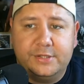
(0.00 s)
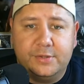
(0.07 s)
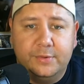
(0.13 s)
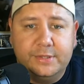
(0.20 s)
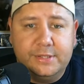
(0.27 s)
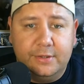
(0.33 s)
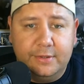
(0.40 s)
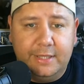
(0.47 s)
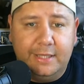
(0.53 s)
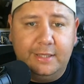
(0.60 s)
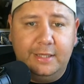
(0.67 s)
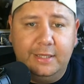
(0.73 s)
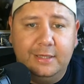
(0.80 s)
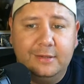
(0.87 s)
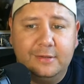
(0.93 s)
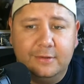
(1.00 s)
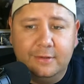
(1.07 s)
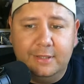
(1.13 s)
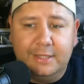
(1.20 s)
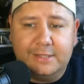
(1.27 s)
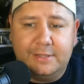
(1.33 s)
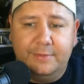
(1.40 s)
So until then, and until
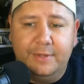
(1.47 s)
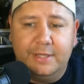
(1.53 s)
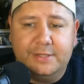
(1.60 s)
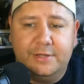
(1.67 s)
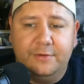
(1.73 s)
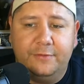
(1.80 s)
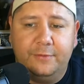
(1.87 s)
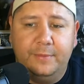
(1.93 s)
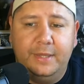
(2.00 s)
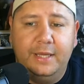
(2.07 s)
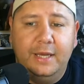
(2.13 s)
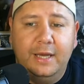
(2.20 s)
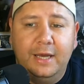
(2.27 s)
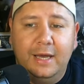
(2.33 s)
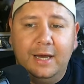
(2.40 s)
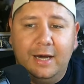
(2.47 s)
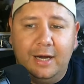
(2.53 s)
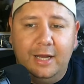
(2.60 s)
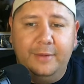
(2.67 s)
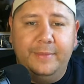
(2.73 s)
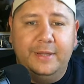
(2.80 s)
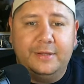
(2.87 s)
the next time you guys hear from me,
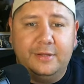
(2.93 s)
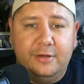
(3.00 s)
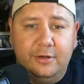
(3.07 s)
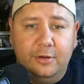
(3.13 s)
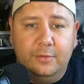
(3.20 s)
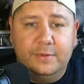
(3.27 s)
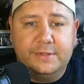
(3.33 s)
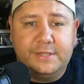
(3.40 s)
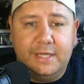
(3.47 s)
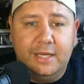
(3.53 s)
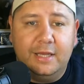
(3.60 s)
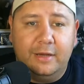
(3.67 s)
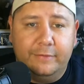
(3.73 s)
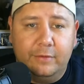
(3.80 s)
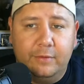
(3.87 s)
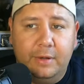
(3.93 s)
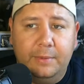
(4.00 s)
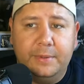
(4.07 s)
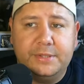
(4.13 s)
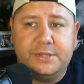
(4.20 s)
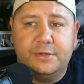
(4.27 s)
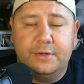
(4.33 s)
I'm Anthony Irwin saying have a great
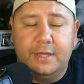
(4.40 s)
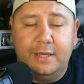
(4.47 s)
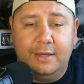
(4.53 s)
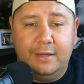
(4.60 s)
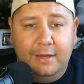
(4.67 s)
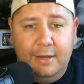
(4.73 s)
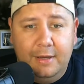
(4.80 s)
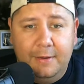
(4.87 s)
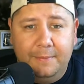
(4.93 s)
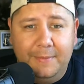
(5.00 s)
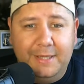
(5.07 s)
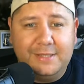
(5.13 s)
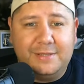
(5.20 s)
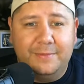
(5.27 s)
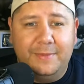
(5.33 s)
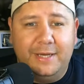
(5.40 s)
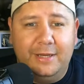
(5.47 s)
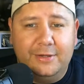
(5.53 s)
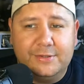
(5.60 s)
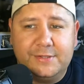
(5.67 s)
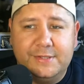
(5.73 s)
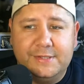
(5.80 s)
rest of your day, make somebody
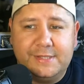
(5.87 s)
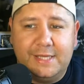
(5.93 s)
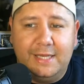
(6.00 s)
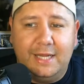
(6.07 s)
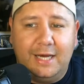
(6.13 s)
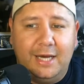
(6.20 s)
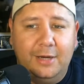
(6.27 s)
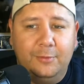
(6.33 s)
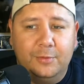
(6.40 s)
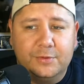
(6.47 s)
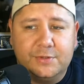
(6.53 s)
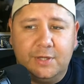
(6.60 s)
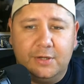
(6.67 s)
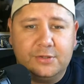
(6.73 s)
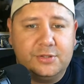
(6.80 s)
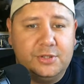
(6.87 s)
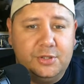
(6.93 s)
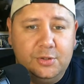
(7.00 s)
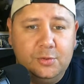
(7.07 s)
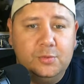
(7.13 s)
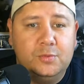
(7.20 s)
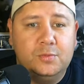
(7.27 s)
else's, and I will talk to
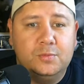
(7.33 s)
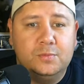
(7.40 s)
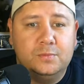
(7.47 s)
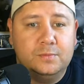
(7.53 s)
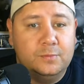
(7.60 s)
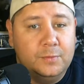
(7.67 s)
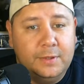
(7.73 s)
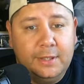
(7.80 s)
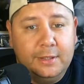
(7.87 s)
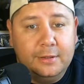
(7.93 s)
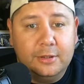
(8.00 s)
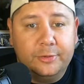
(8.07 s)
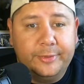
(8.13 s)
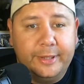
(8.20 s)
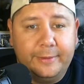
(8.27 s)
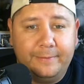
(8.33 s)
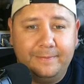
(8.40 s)
you in a little bit.